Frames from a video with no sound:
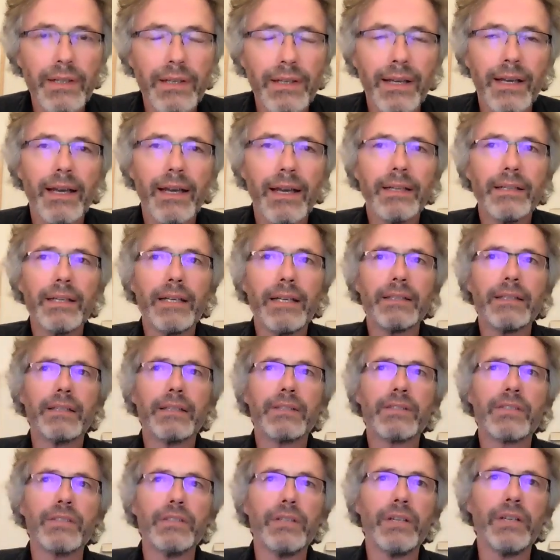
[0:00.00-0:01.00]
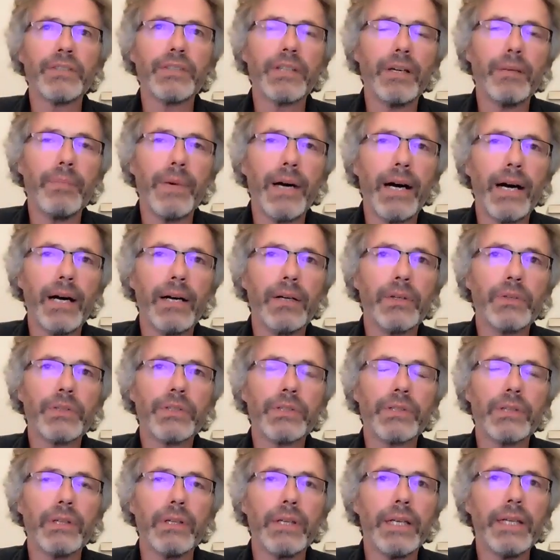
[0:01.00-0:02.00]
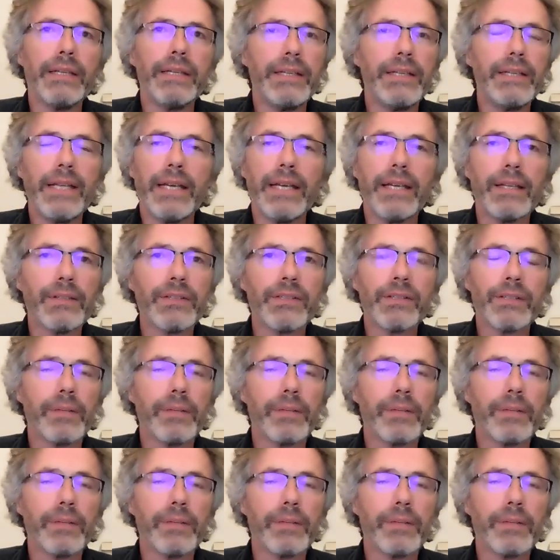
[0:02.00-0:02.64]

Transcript: And that it's not about, in the end,